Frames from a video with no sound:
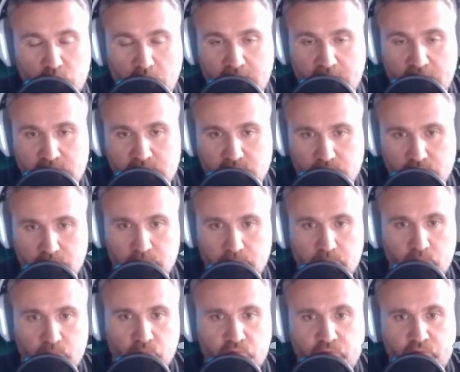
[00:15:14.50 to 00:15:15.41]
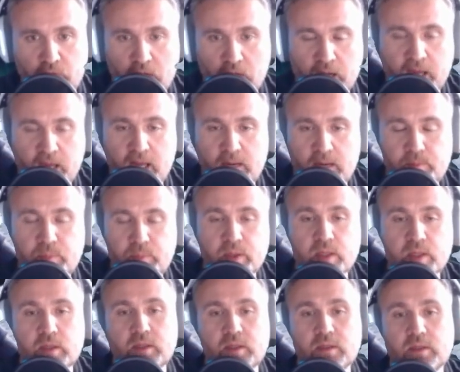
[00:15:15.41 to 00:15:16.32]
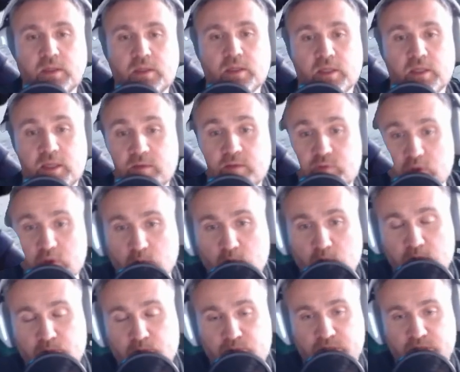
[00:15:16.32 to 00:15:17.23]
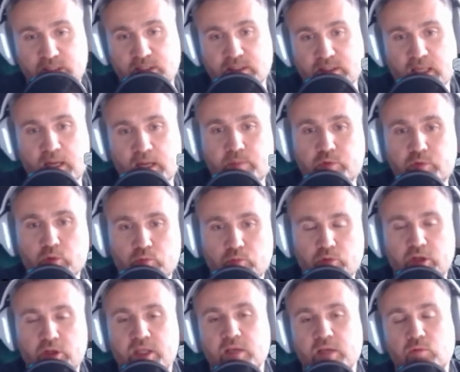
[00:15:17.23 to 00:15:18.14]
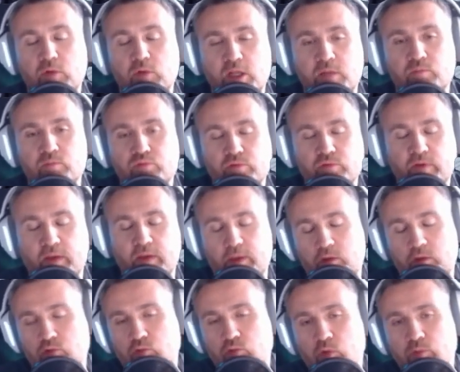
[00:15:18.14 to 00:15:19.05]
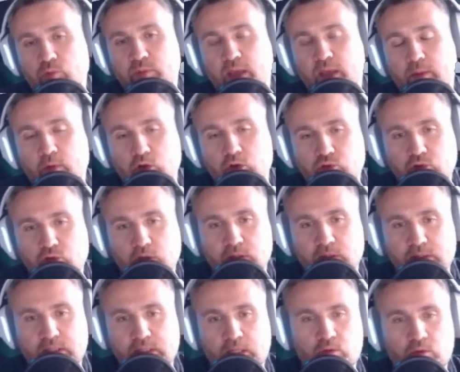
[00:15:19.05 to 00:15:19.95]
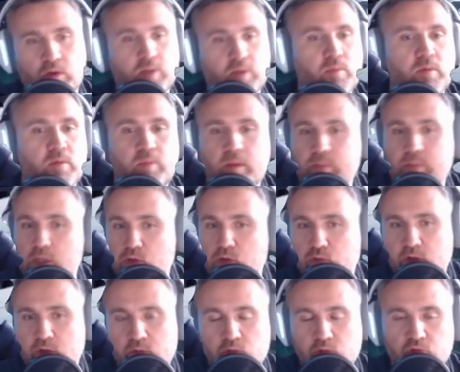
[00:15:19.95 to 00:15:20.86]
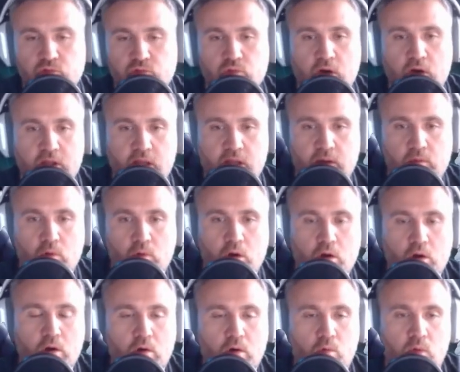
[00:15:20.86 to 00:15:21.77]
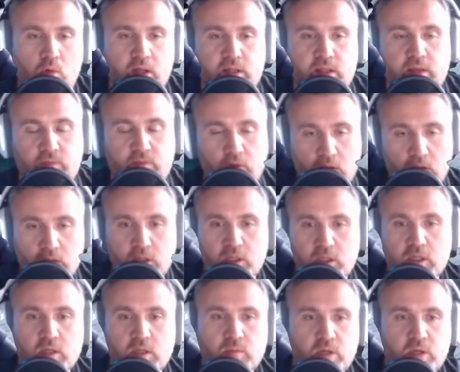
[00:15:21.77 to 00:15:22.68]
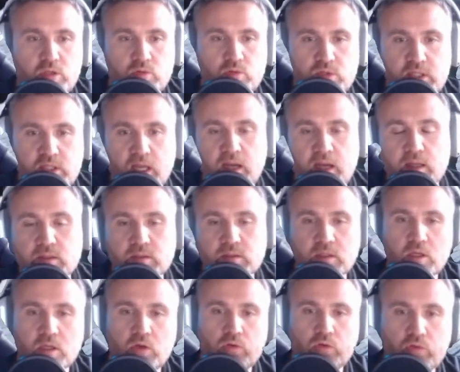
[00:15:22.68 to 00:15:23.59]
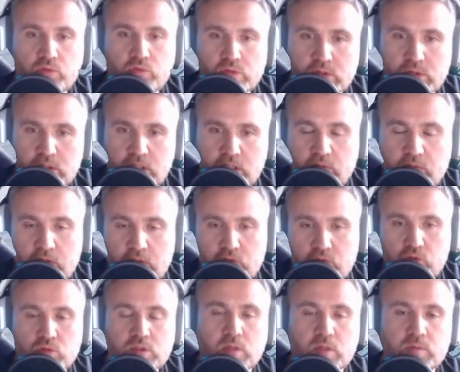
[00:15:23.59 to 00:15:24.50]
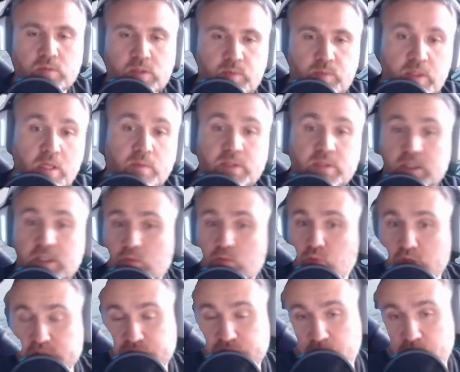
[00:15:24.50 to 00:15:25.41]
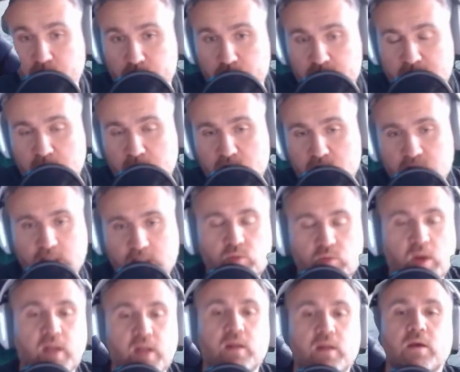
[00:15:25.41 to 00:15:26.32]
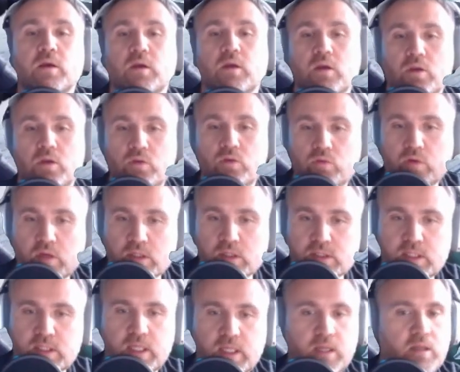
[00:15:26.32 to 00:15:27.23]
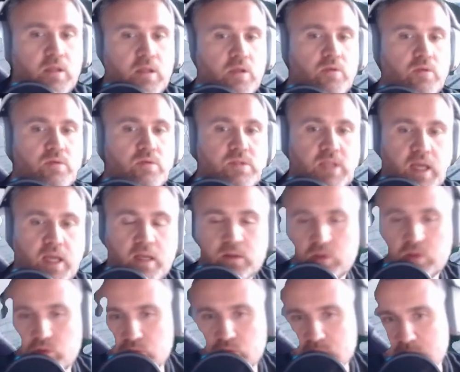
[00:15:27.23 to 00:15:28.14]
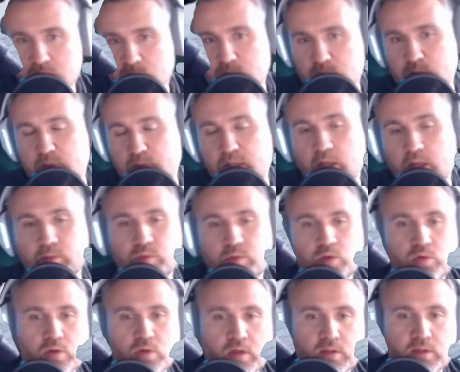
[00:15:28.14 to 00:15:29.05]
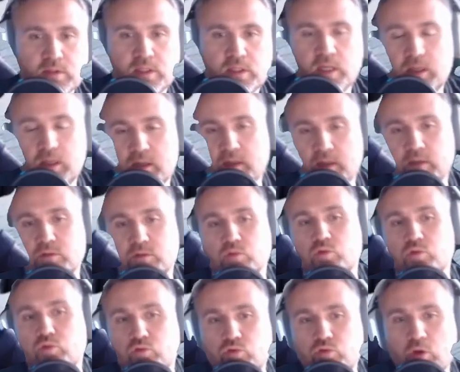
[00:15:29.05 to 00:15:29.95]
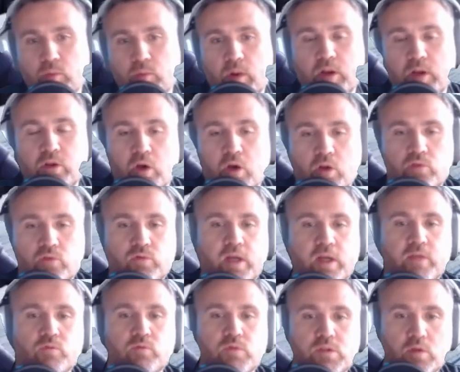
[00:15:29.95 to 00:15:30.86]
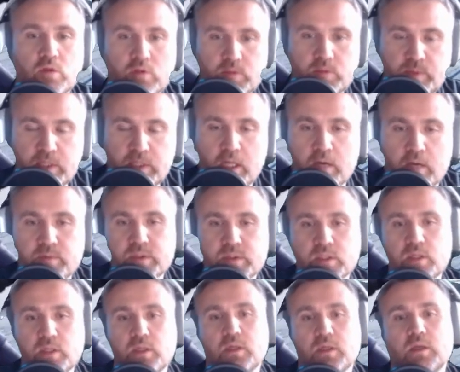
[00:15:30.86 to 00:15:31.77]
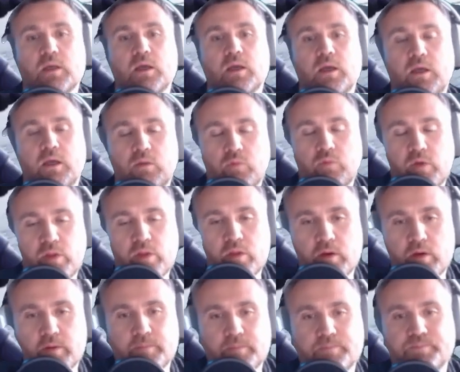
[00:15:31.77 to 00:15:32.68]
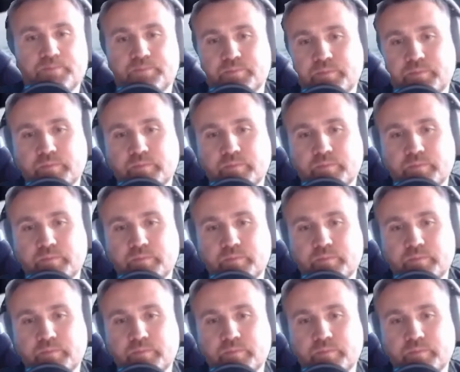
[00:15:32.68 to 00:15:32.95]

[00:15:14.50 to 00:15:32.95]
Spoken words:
ask for help, if someone presses help, your building will improve and you won't be able to cancel, right? But maybe you remove 1 hour or whatever. But you start, you use some speedups. It works for research as well. You cancel, you start, use some speedup, you cancel. So you double down, right, with the speedups and with the